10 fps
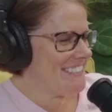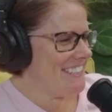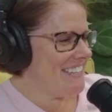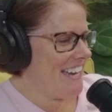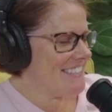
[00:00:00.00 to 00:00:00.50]

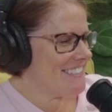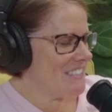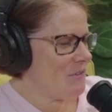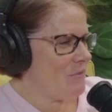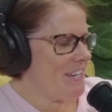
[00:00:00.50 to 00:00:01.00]
yes.
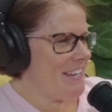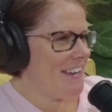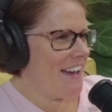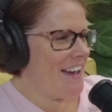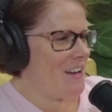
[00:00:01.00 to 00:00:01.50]
So
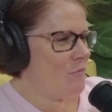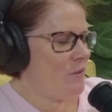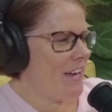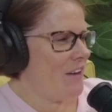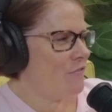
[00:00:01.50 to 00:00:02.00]
we
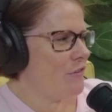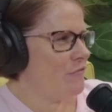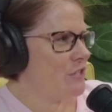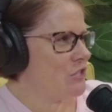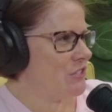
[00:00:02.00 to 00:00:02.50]
have
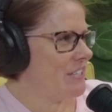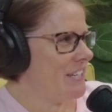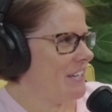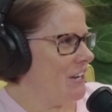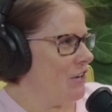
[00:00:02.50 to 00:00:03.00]

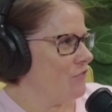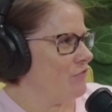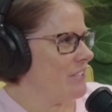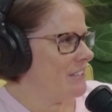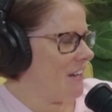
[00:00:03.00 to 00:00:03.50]
officially
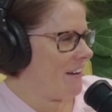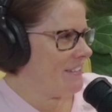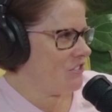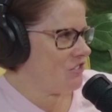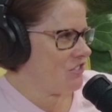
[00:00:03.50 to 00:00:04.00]

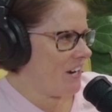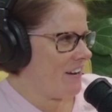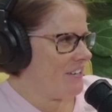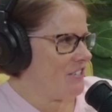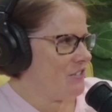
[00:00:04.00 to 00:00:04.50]
relaunched
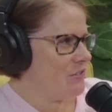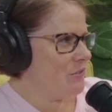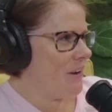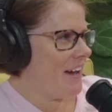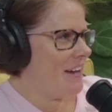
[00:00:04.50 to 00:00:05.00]
our
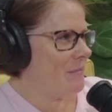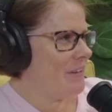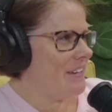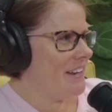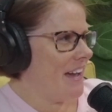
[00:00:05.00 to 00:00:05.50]
new
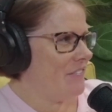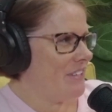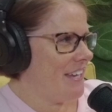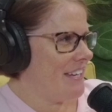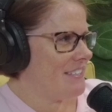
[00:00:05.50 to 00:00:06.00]

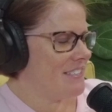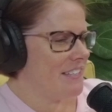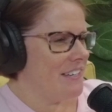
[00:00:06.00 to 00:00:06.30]
Navigate